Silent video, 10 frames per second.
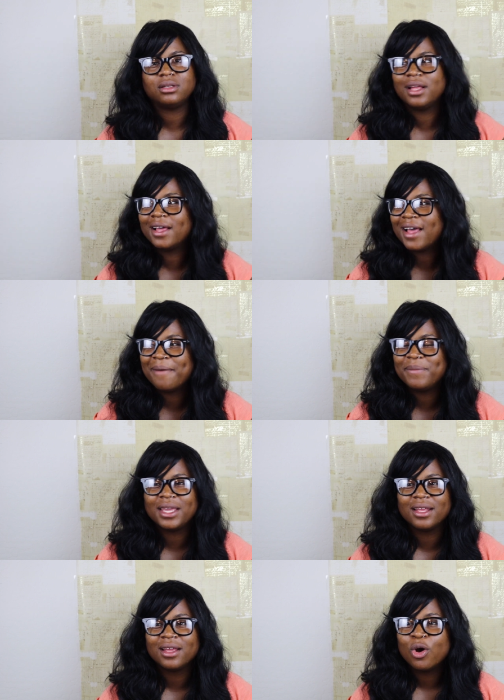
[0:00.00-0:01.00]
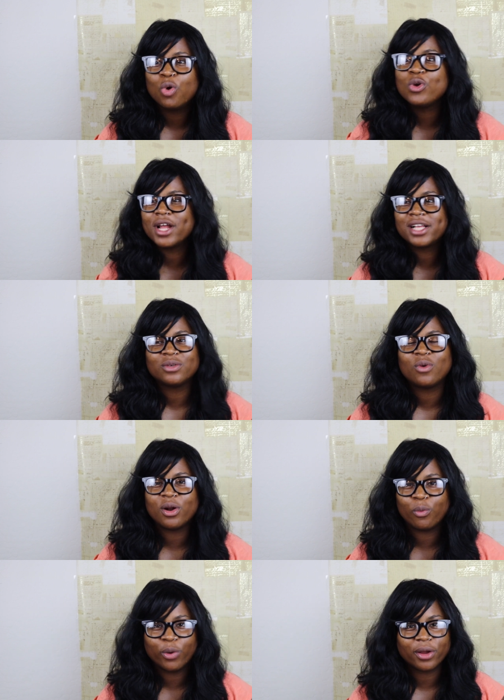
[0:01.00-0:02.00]
I mean, who doesn't
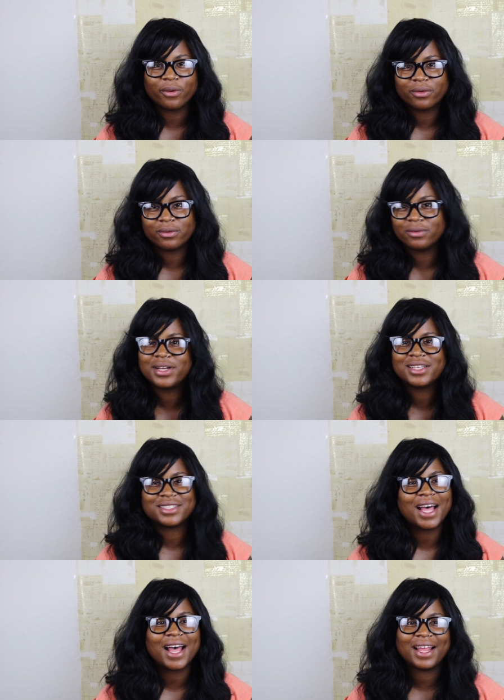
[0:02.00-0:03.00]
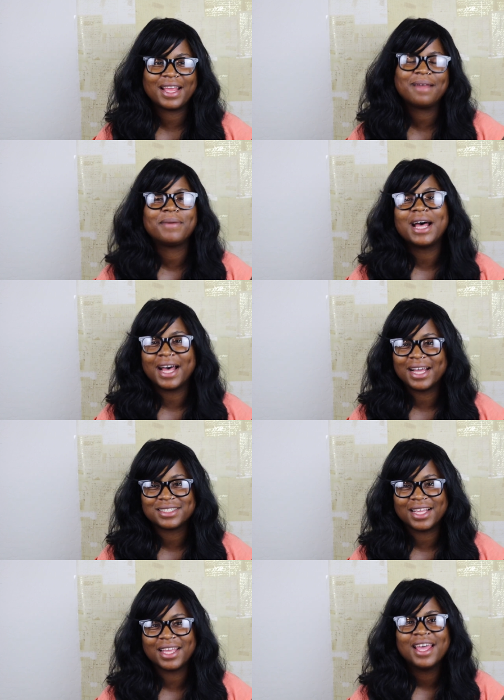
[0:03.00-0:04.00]
want to work when it's hot? In my
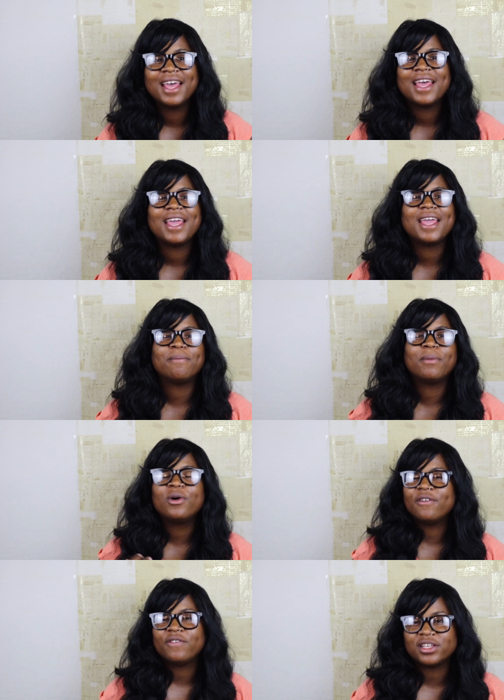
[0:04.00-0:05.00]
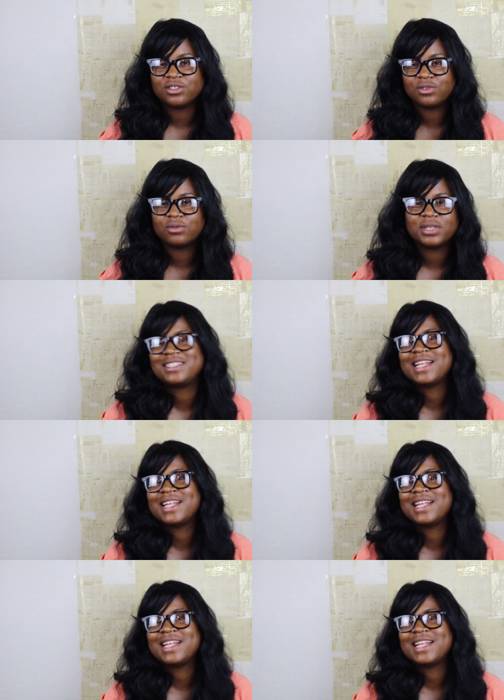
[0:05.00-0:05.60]
eyes, like, it motivates you. It's